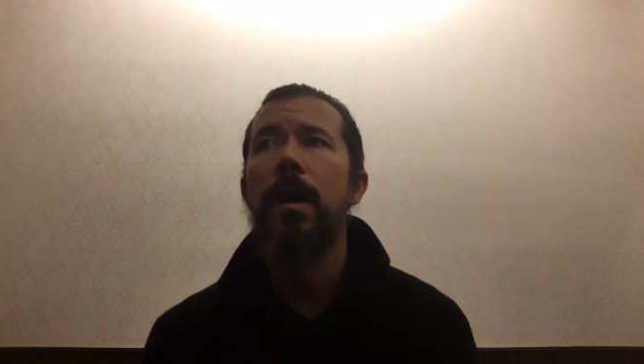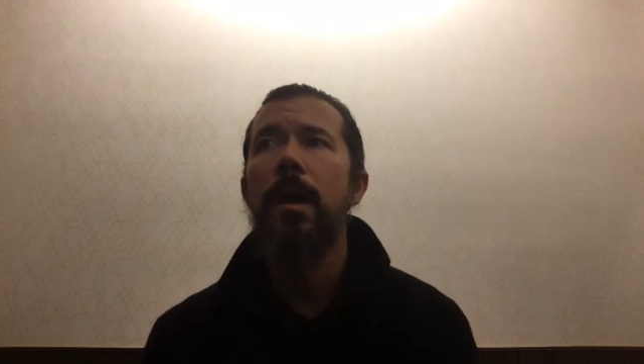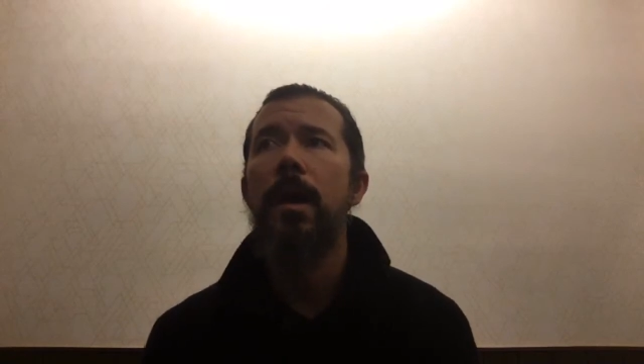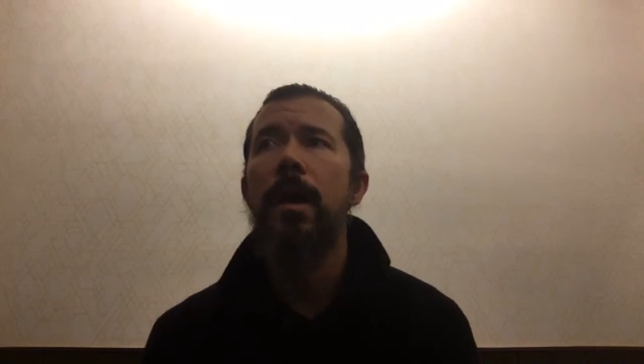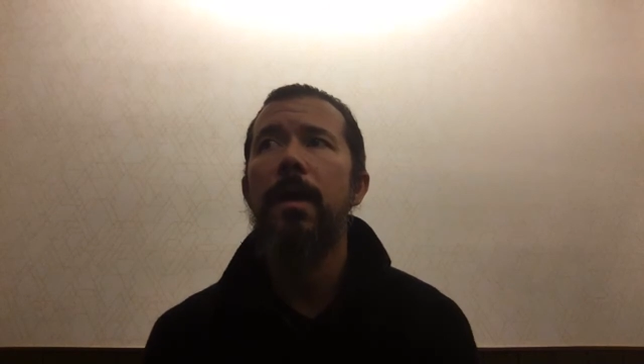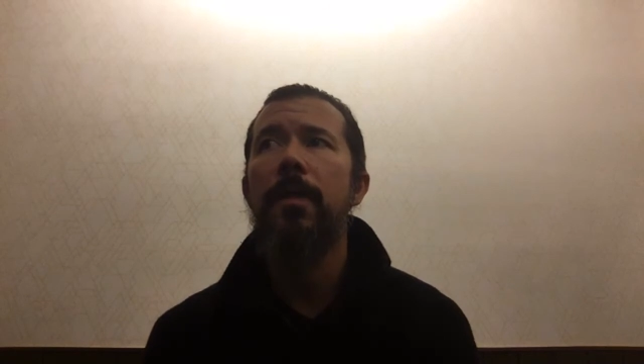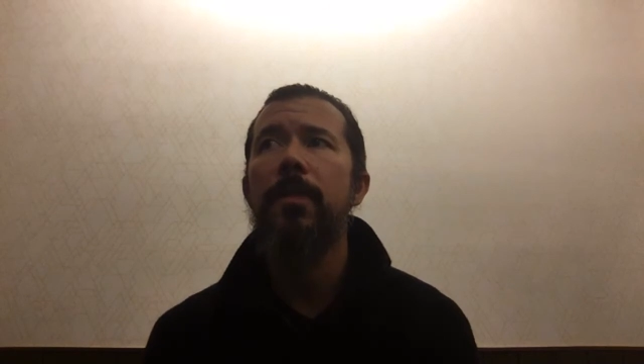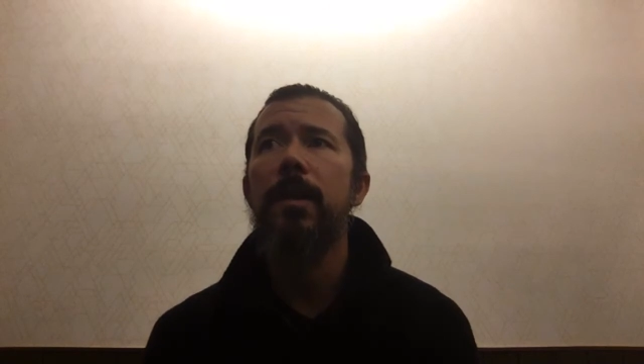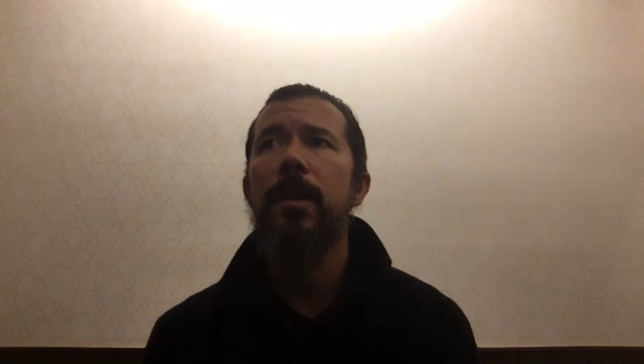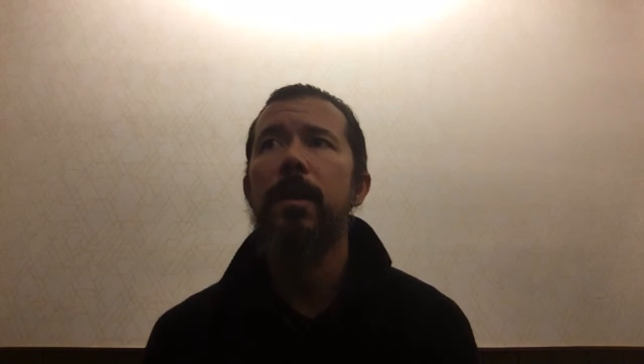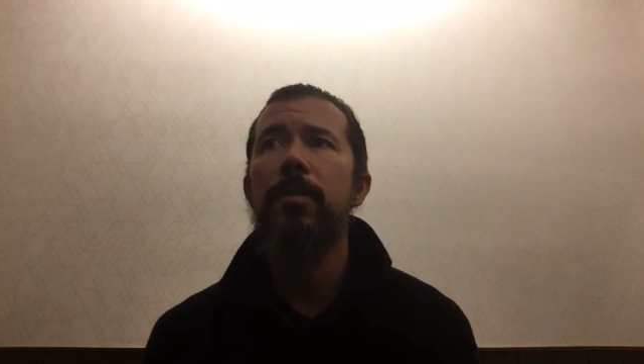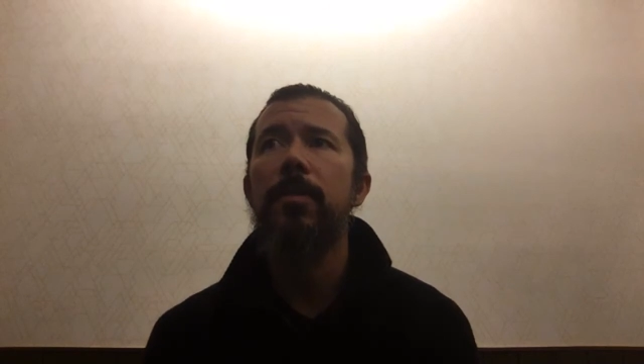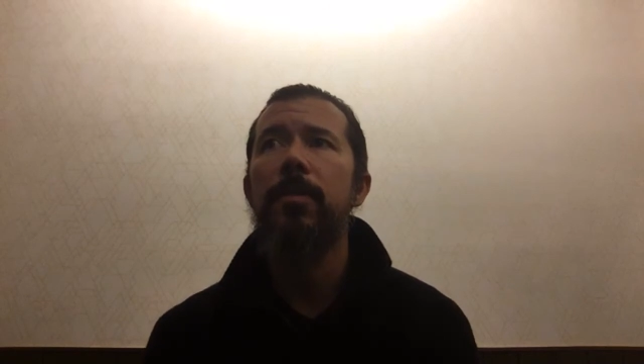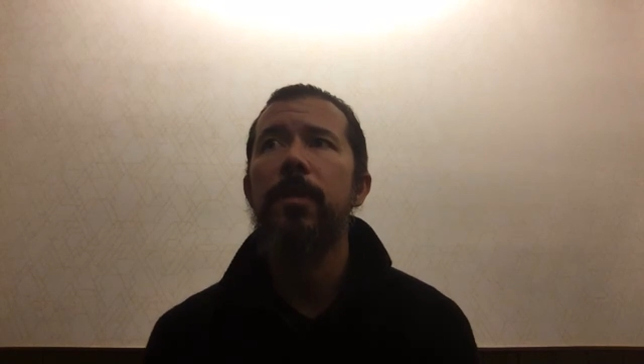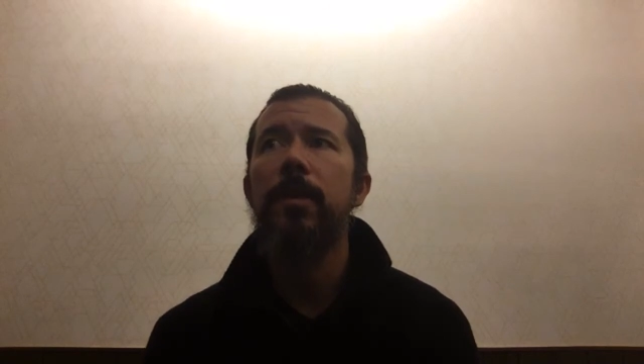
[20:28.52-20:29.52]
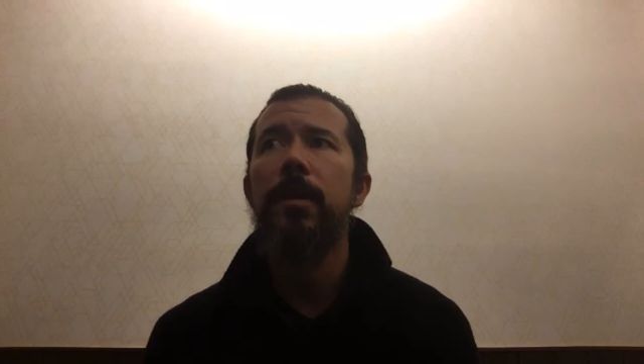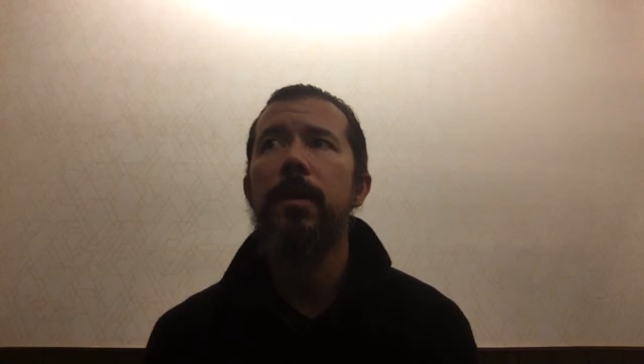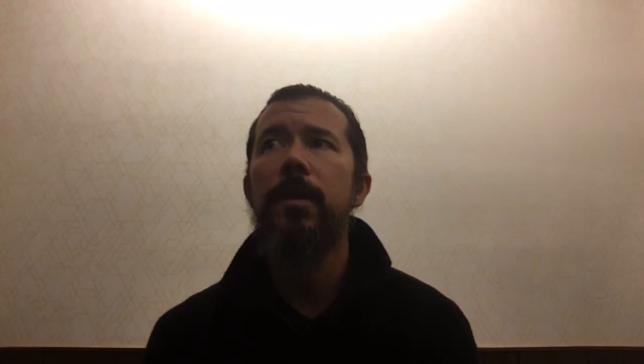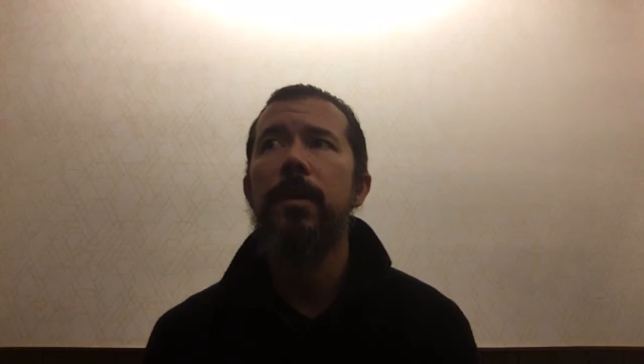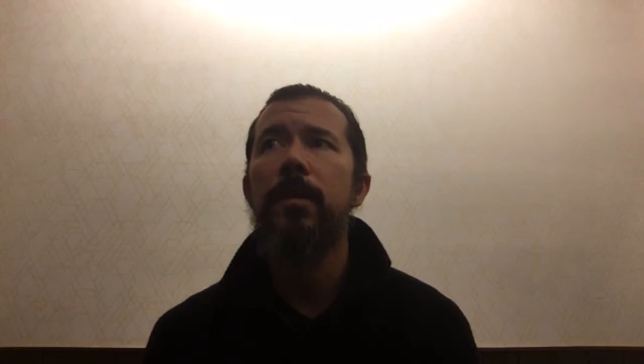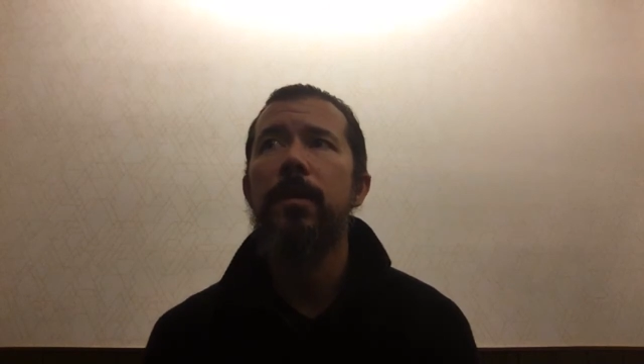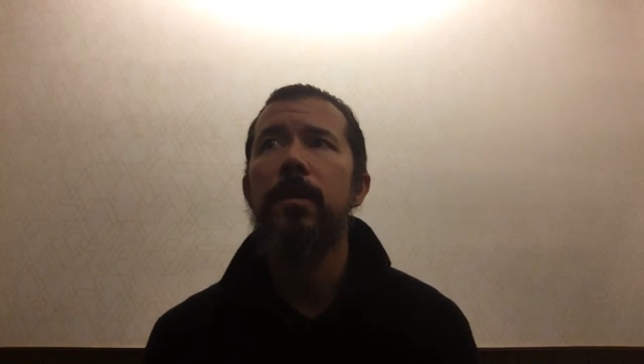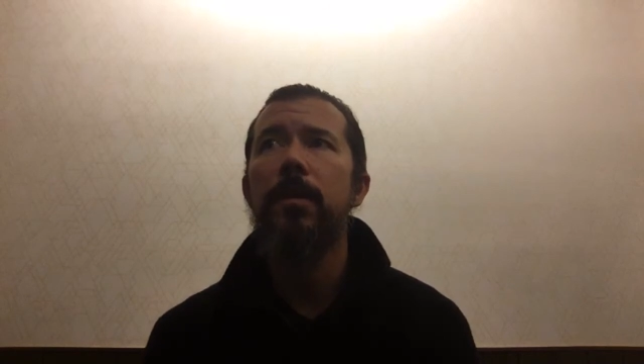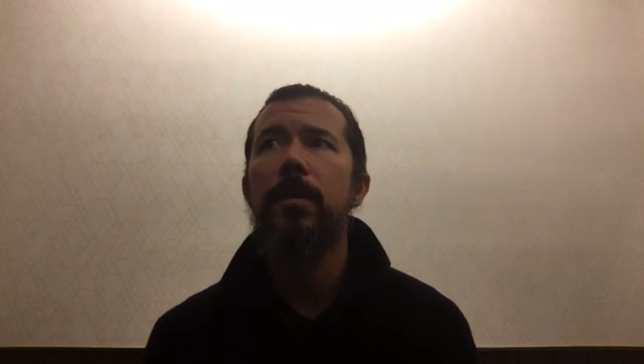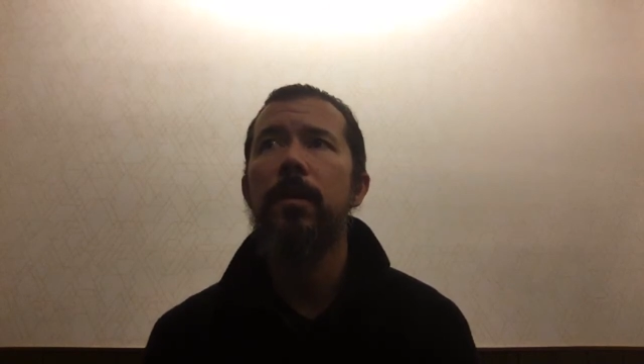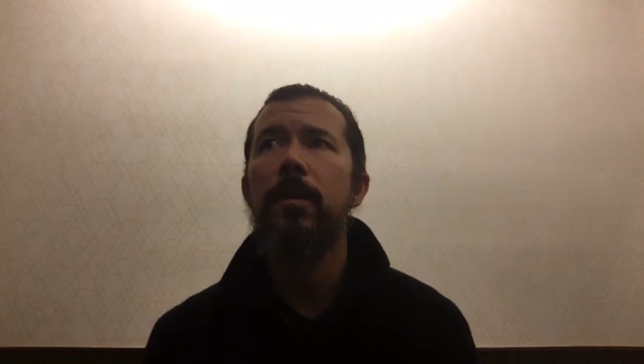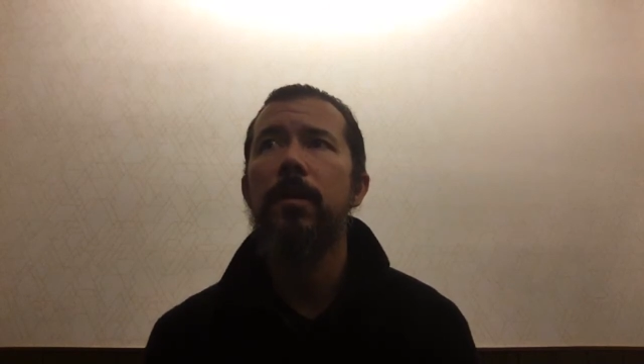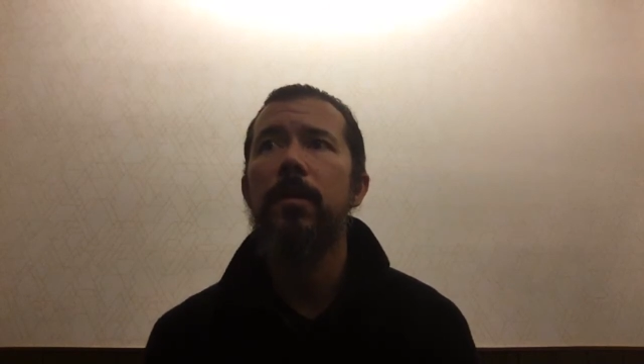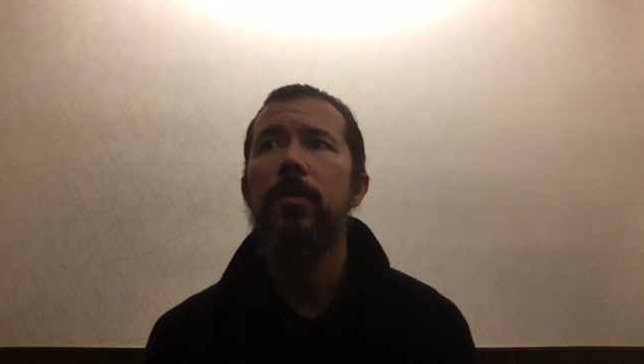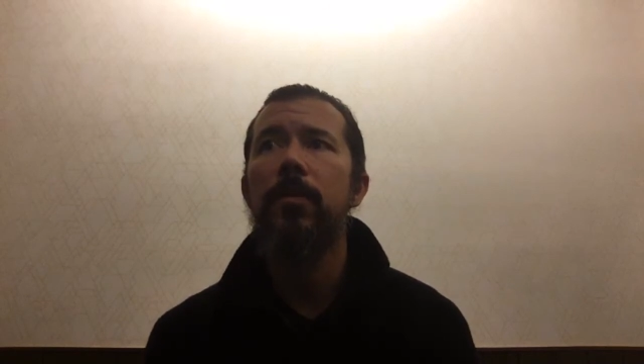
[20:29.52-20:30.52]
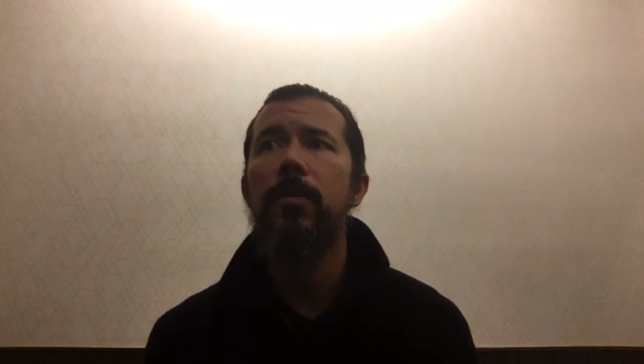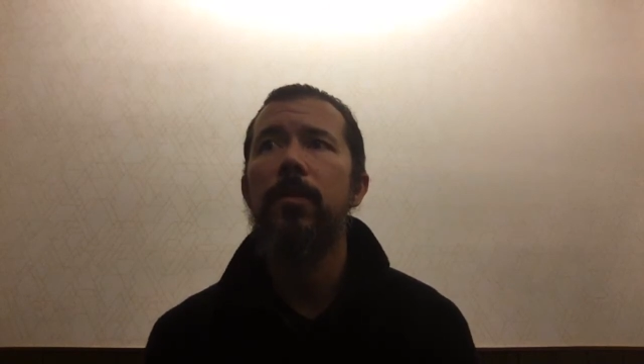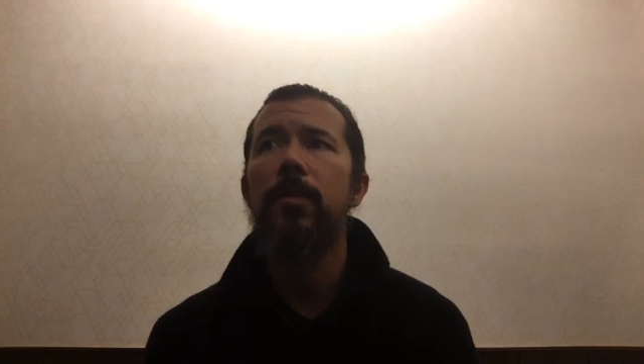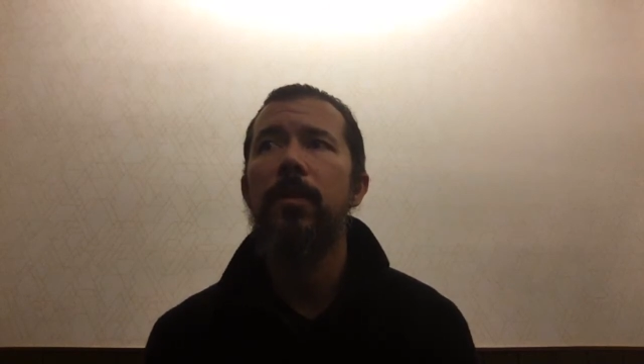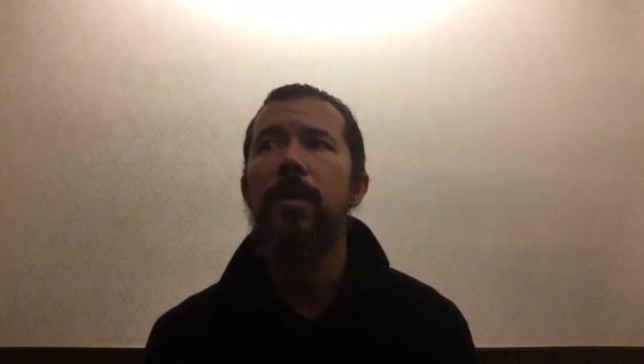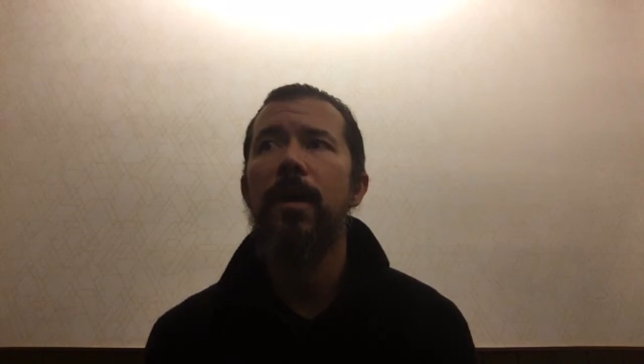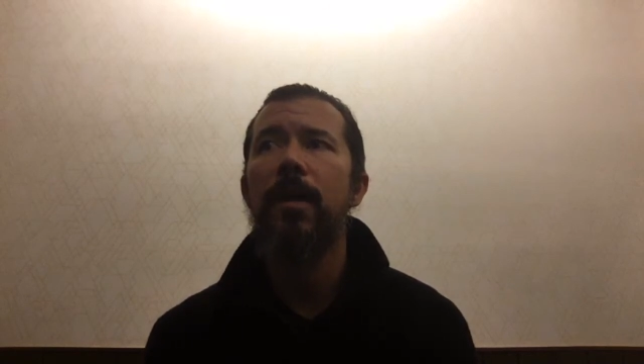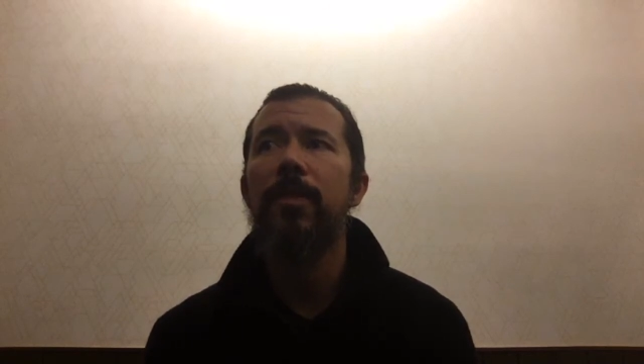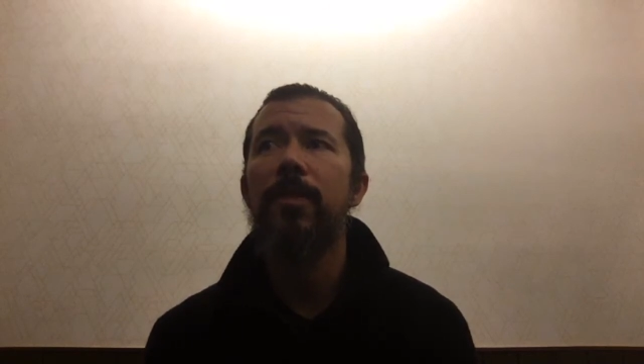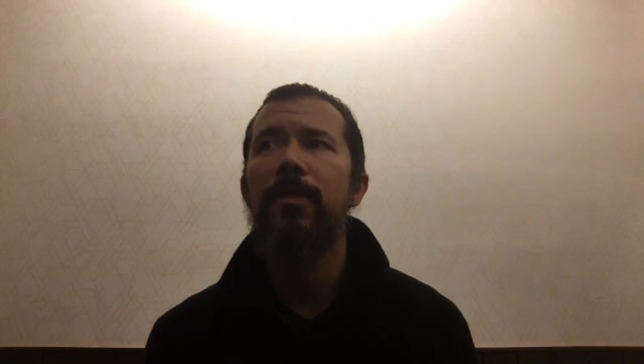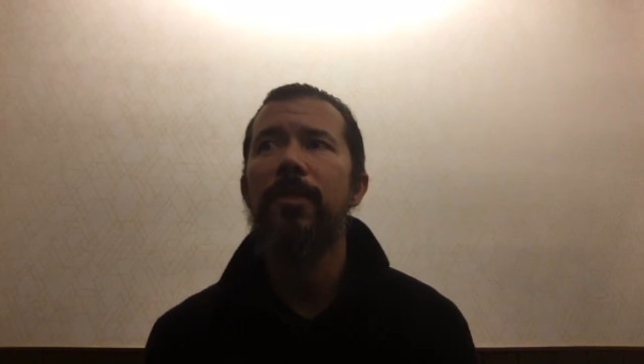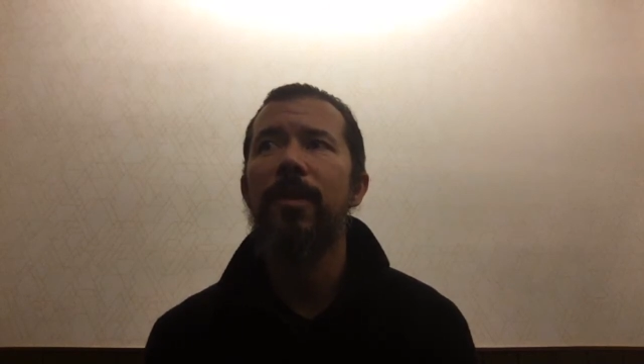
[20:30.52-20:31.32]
And then I think the